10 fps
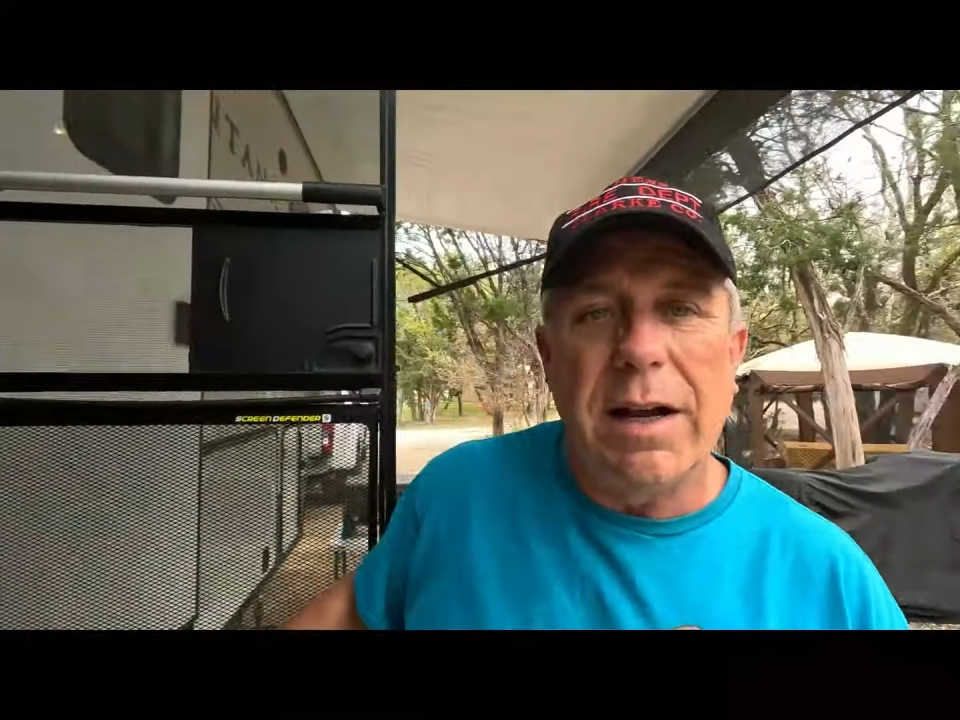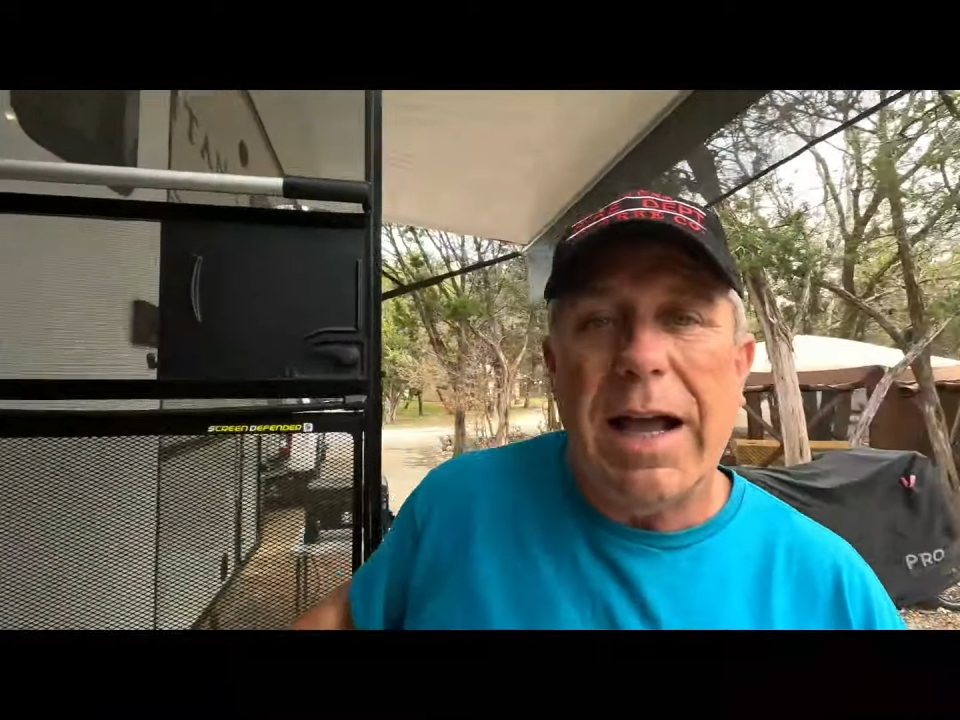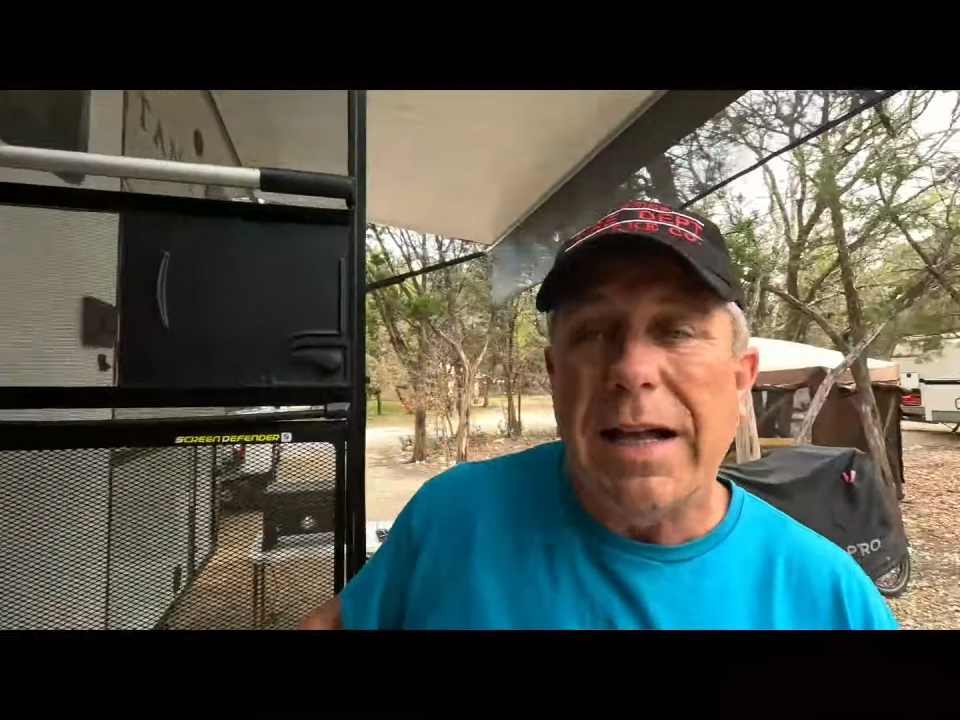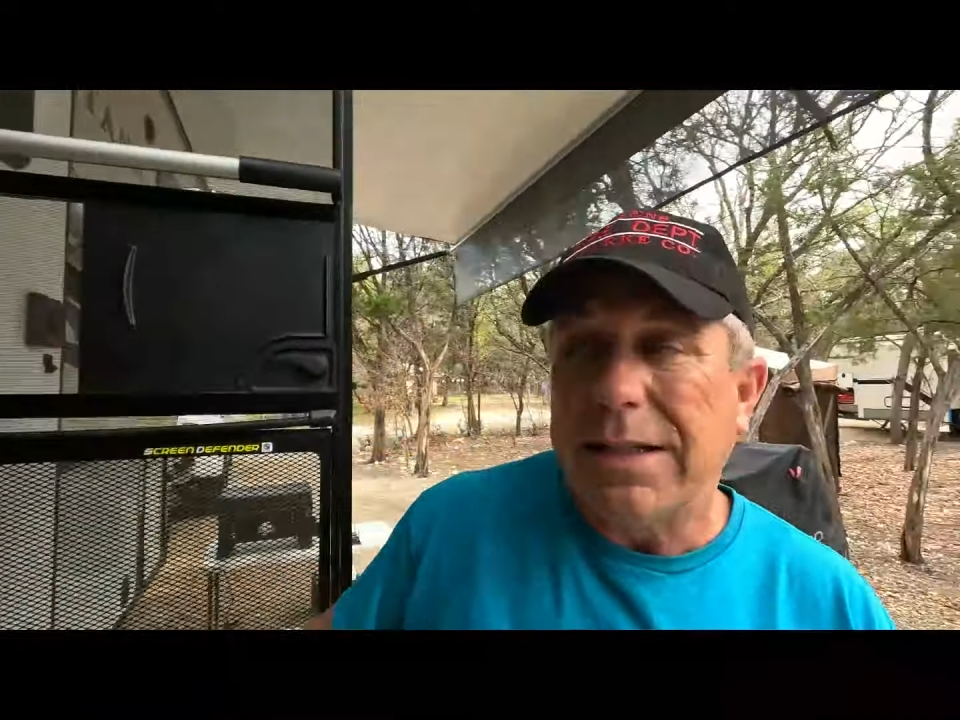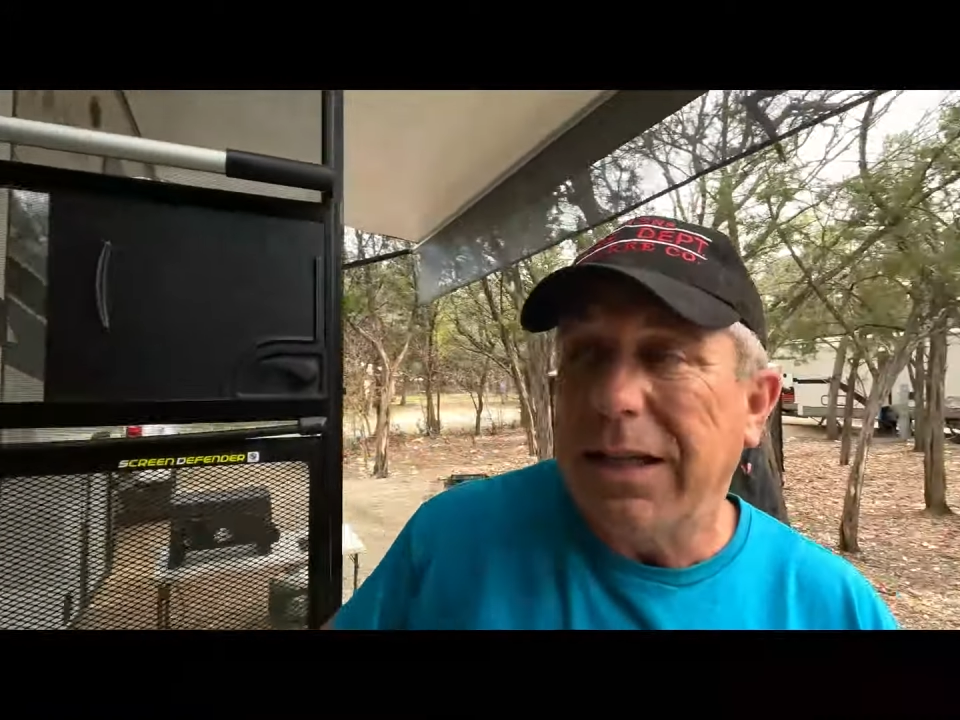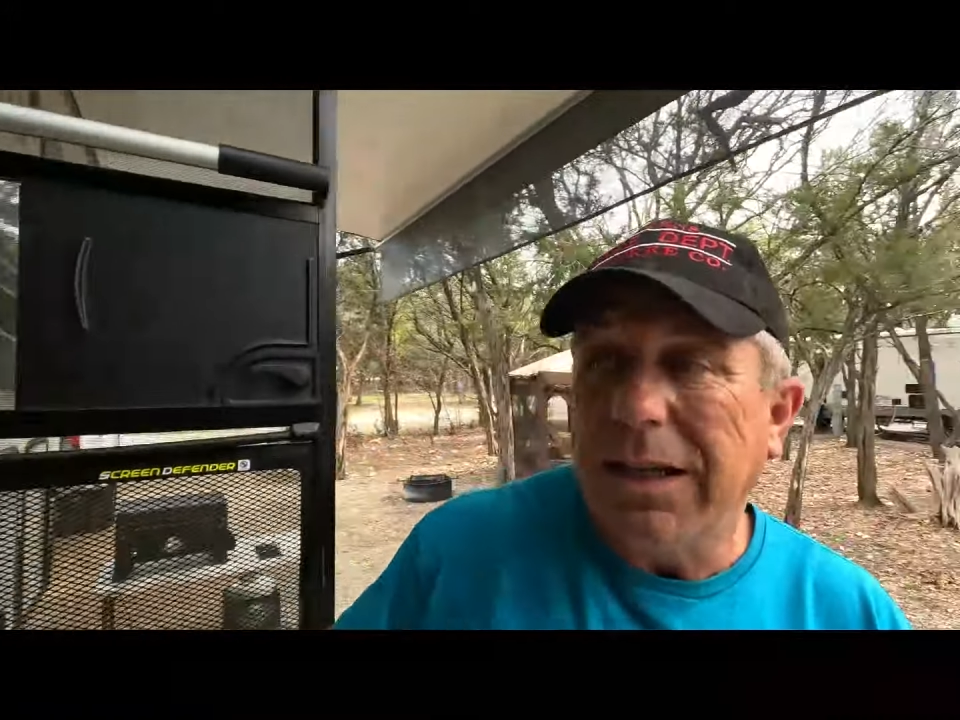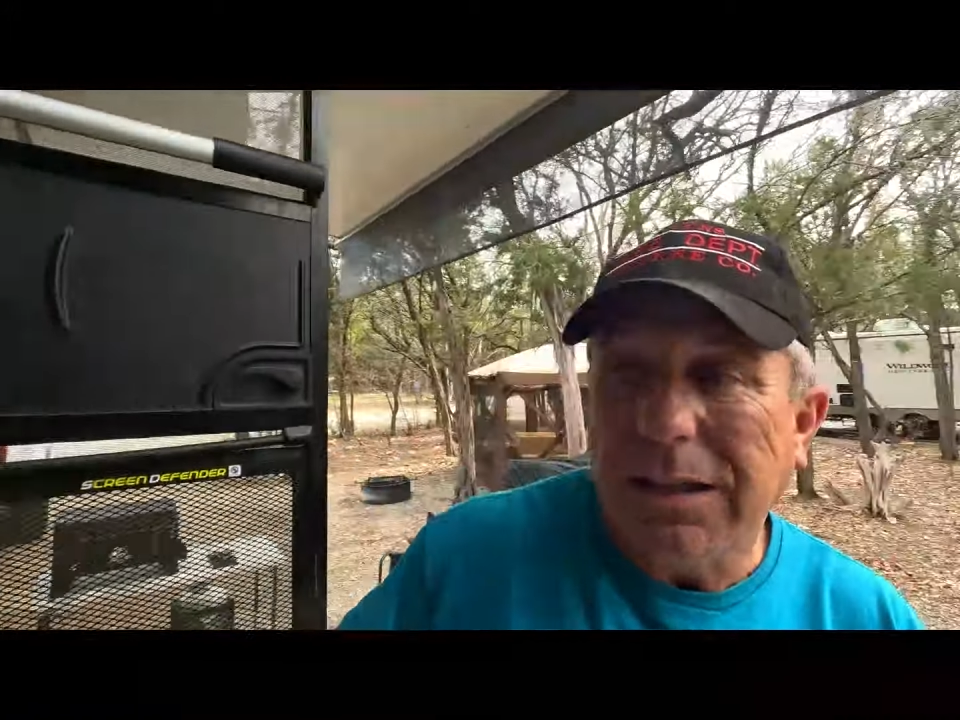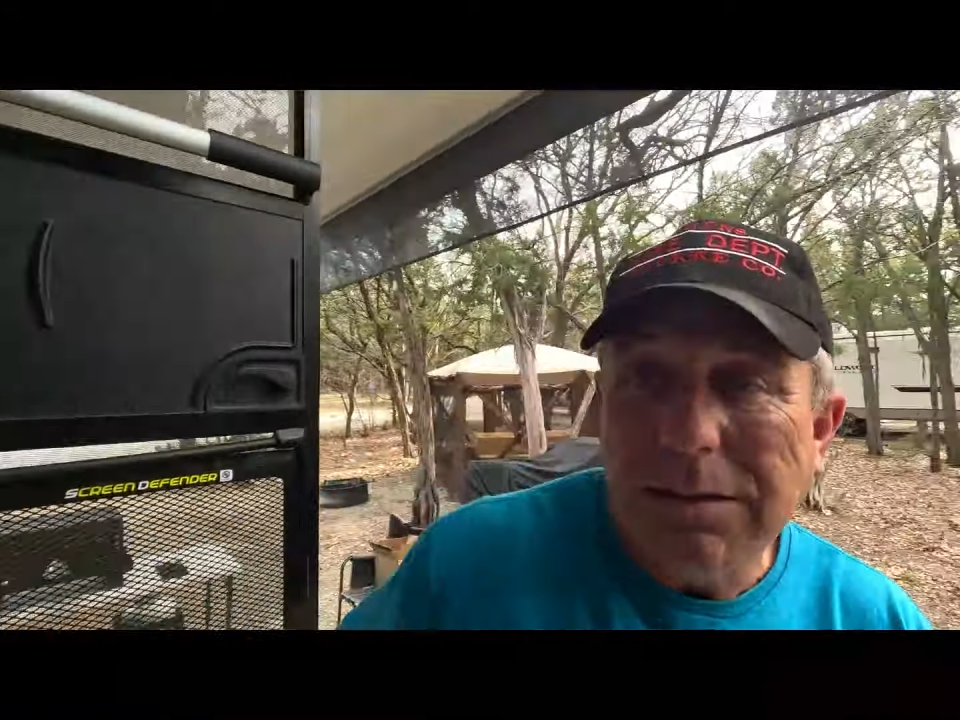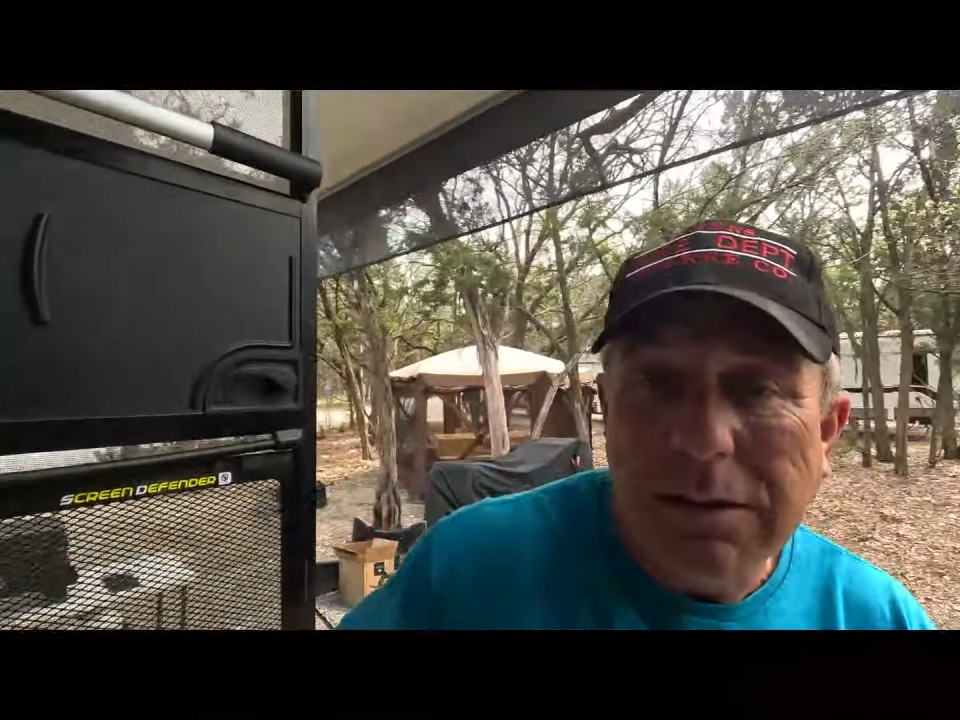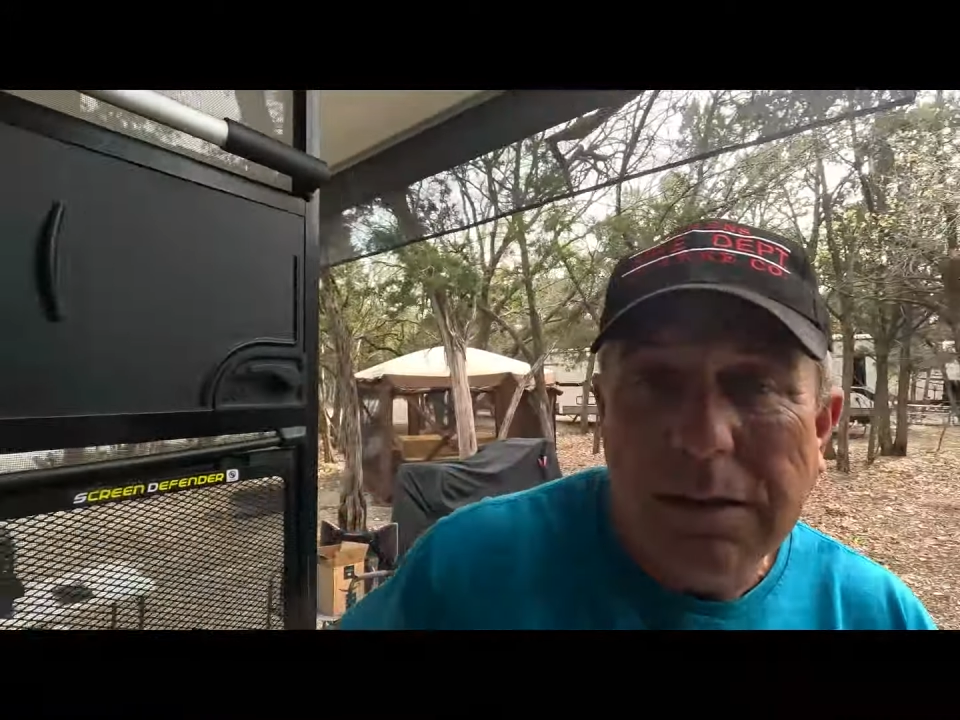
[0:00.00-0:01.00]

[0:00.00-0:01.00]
I-10.